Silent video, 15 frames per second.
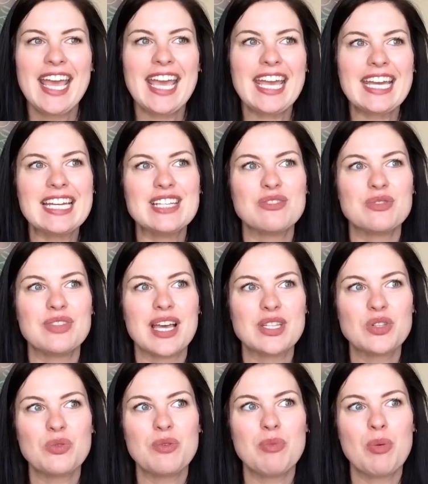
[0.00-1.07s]
And
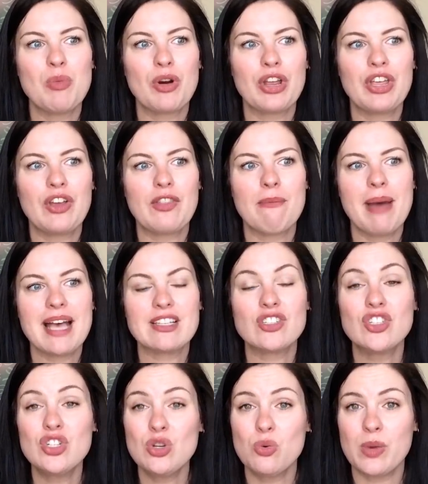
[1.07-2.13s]
that's what we've been working on the
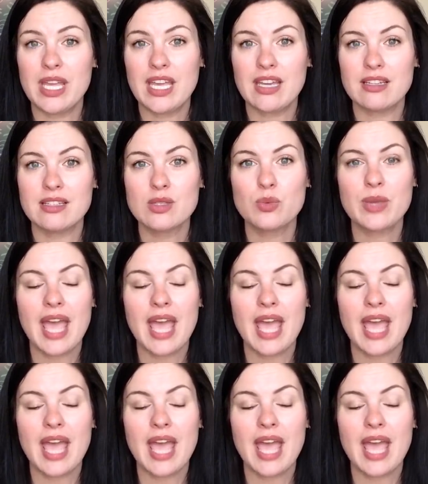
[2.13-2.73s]
past two weekends.